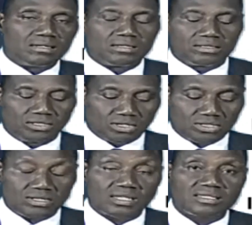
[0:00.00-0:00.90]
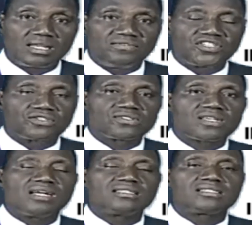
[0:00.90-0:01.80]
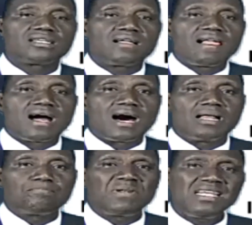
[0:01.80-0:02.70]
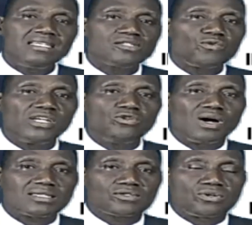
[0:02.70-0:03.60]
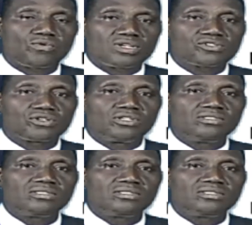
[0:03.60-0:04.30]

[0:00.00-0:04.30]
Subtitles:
your television set. And please, when you ask your question,